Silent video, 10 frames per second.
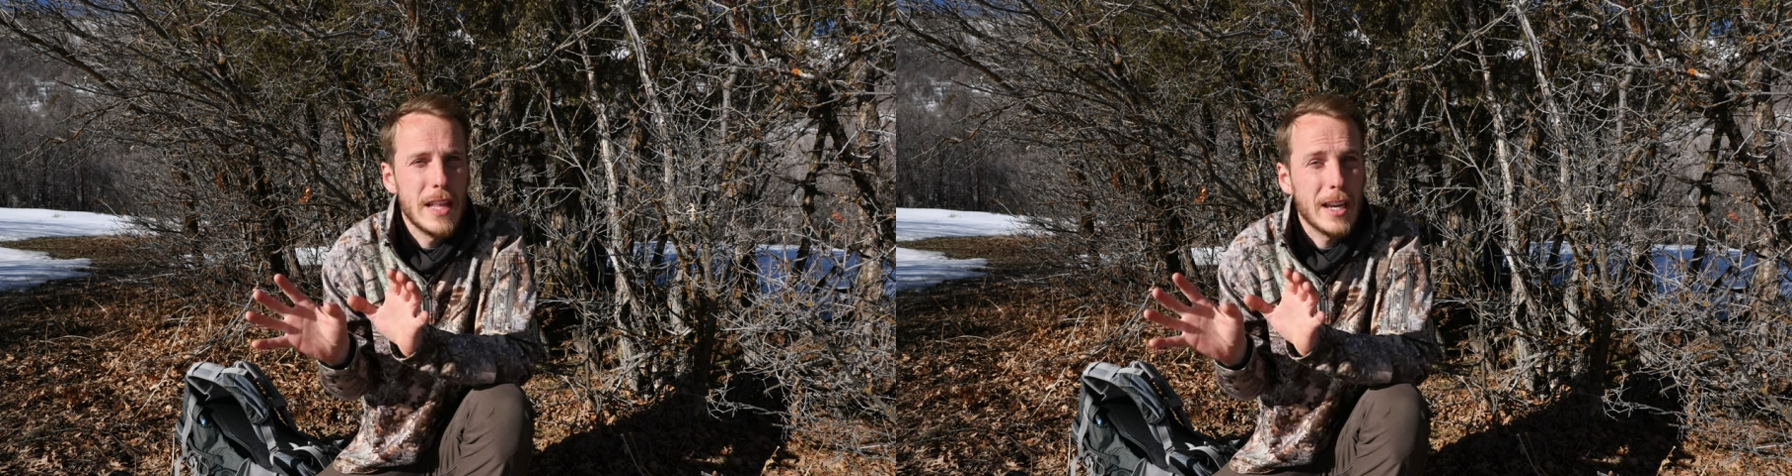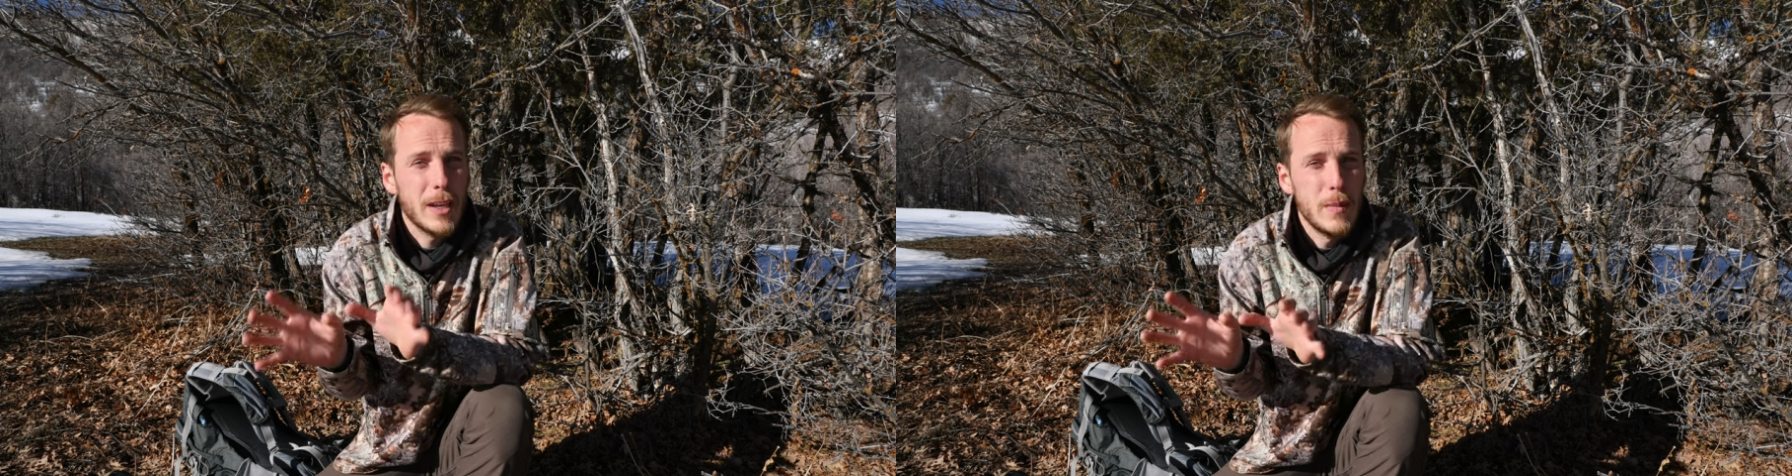
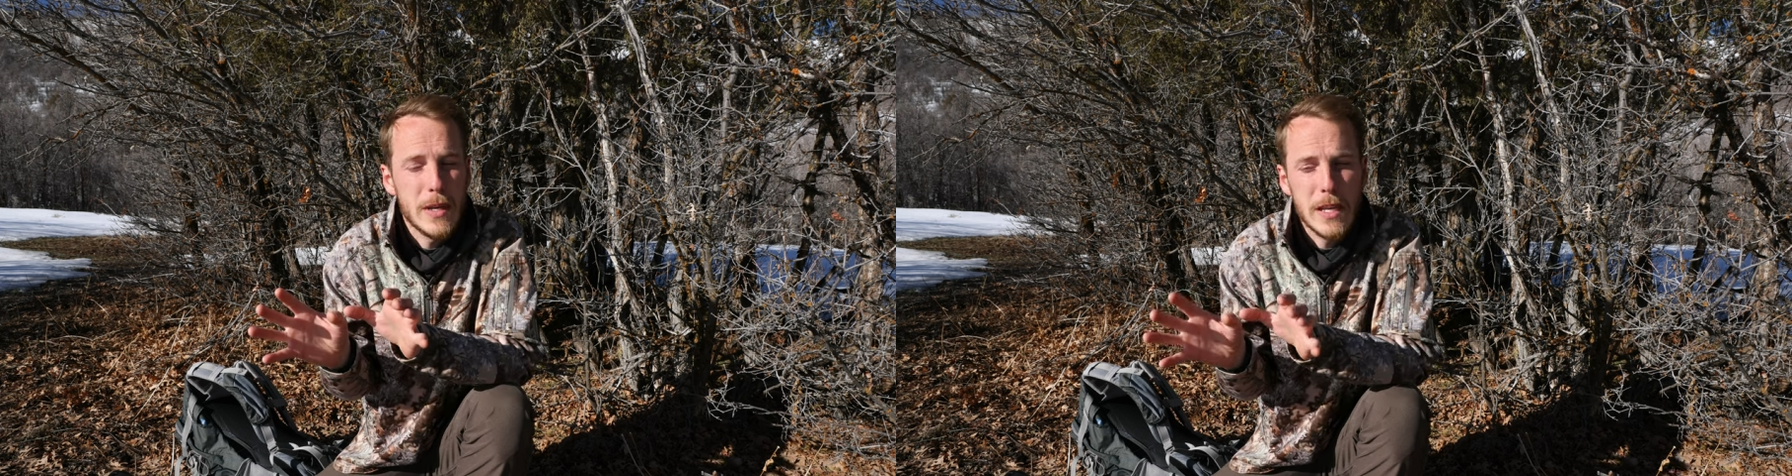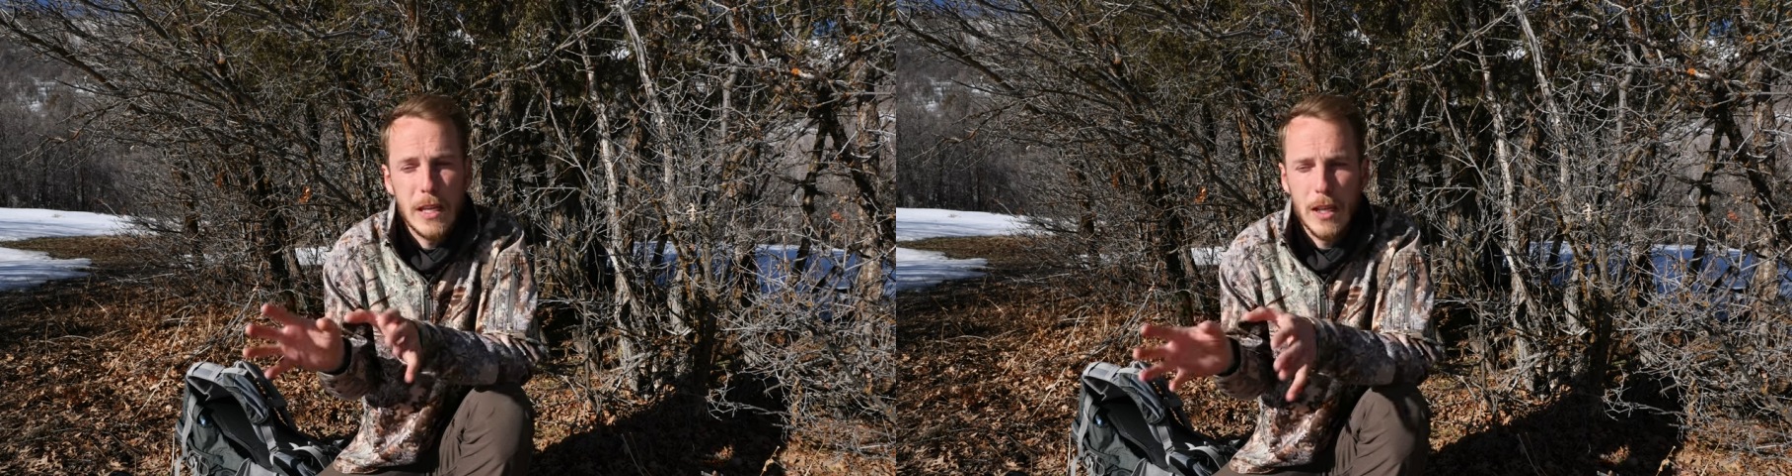that can
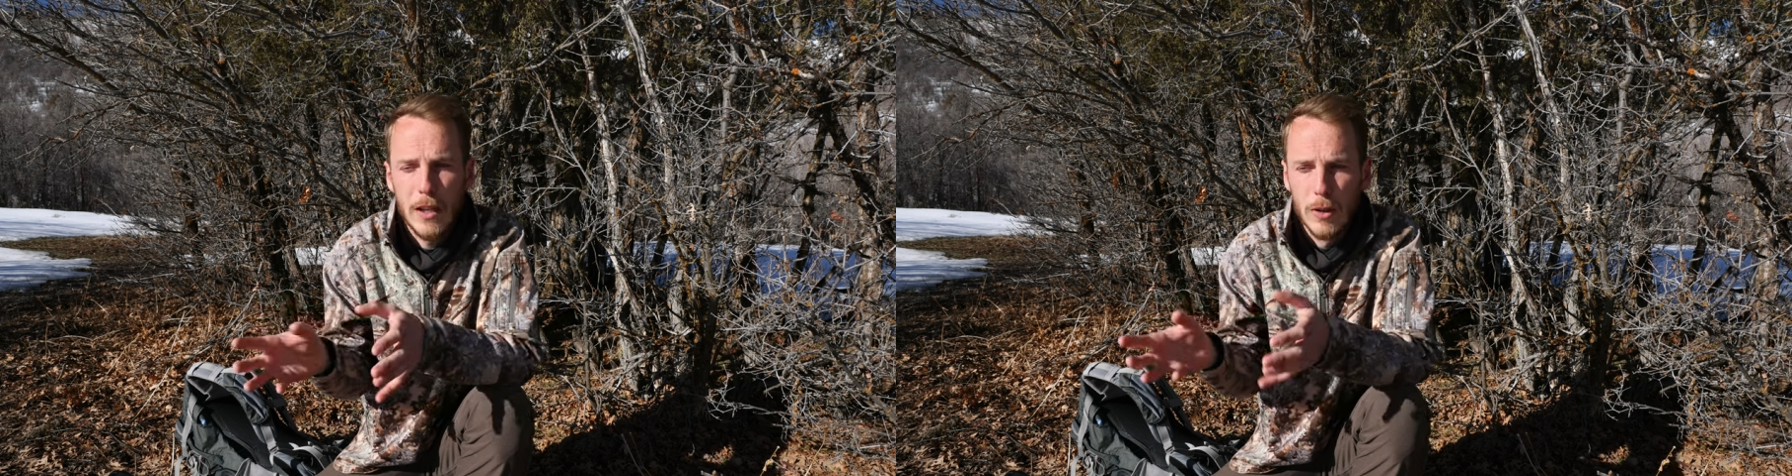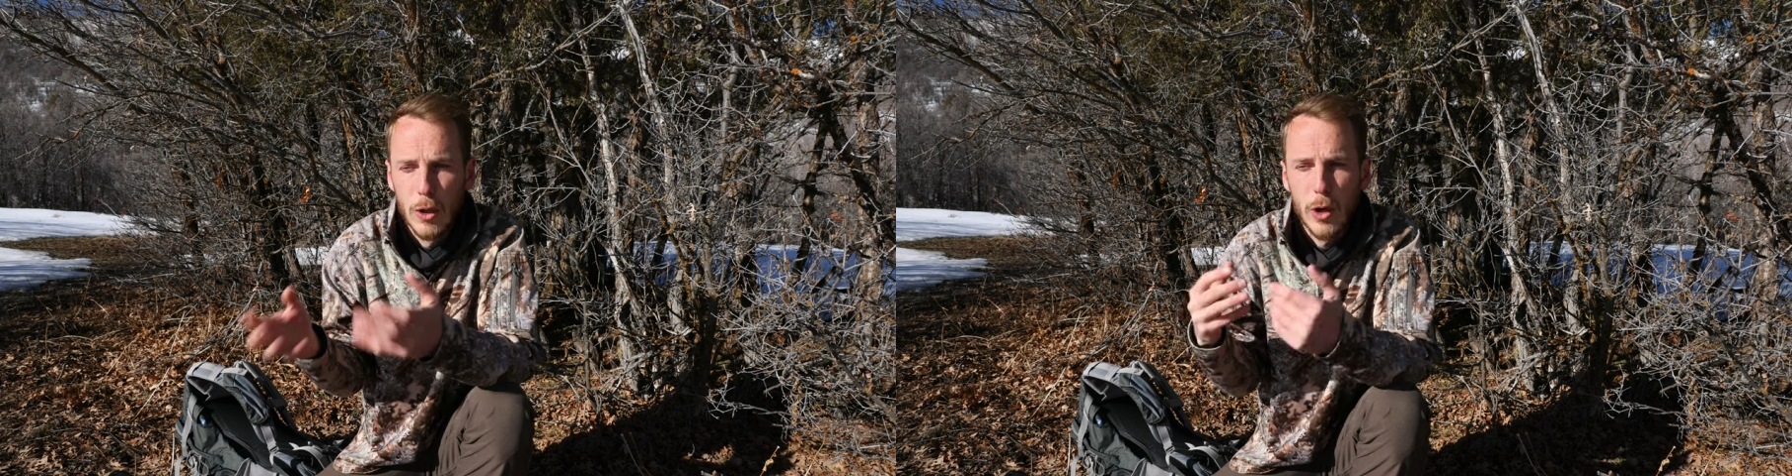be
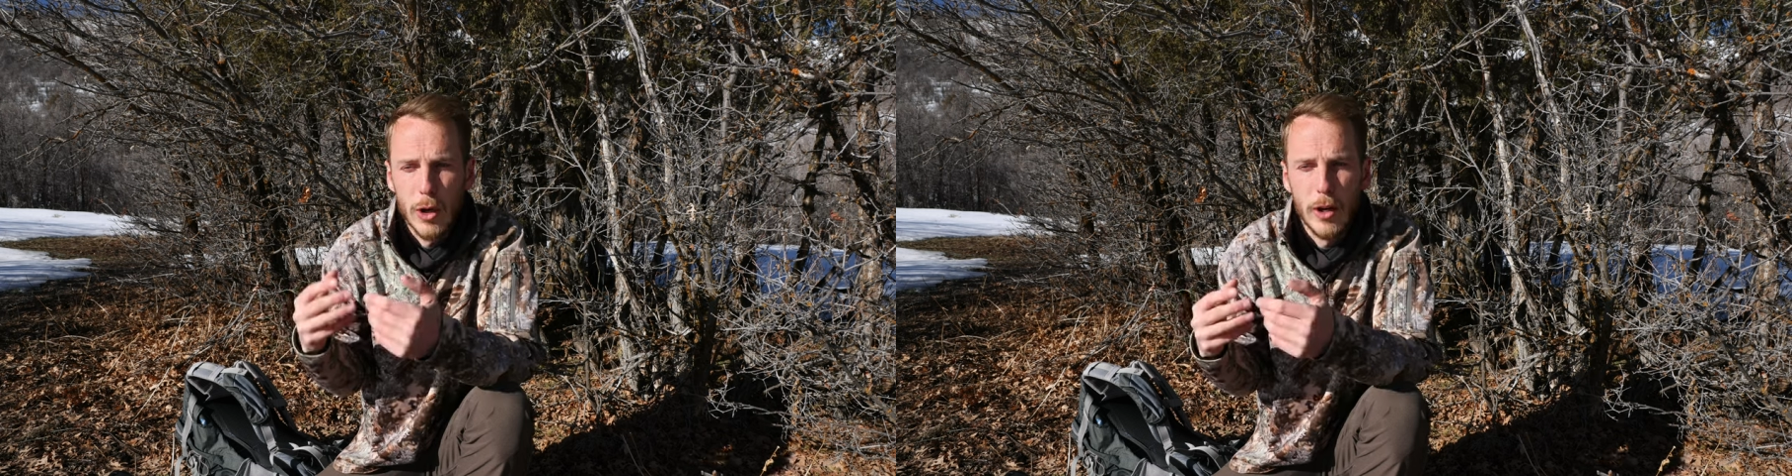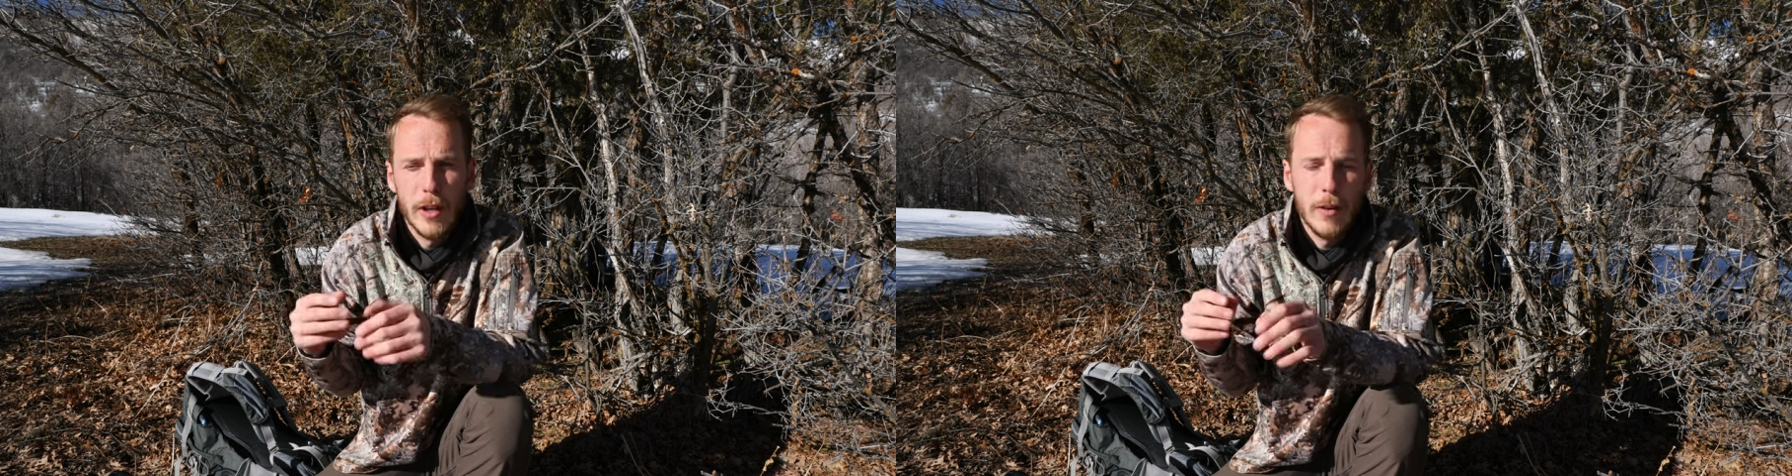
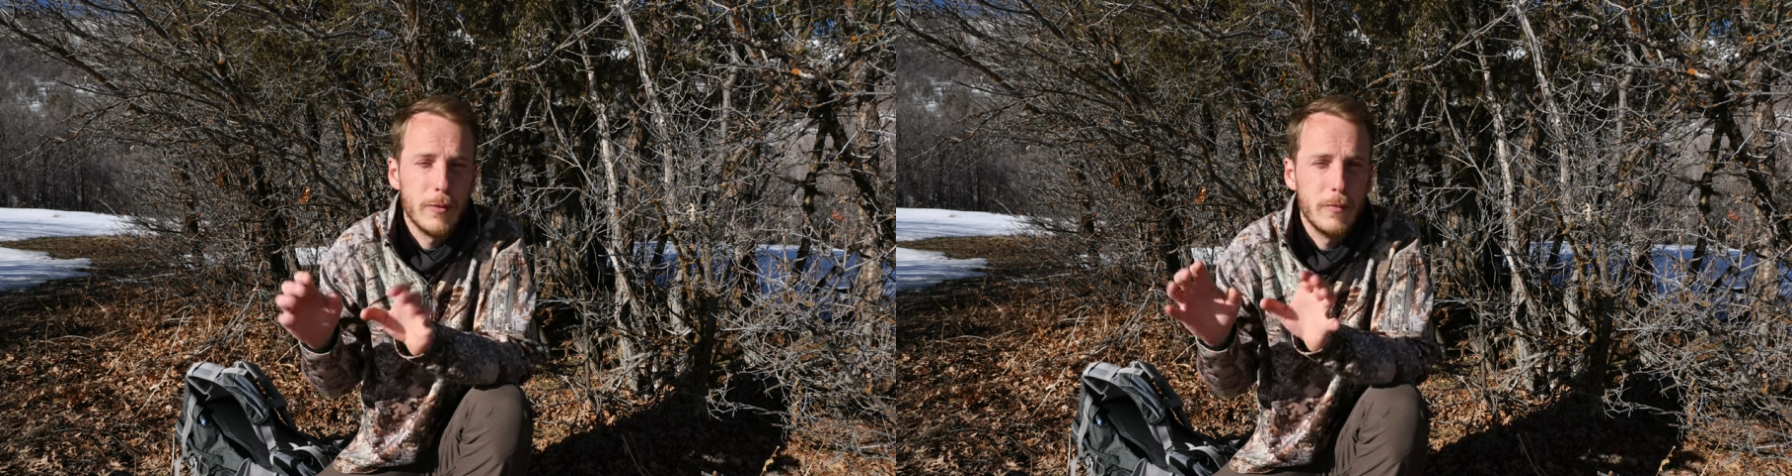learned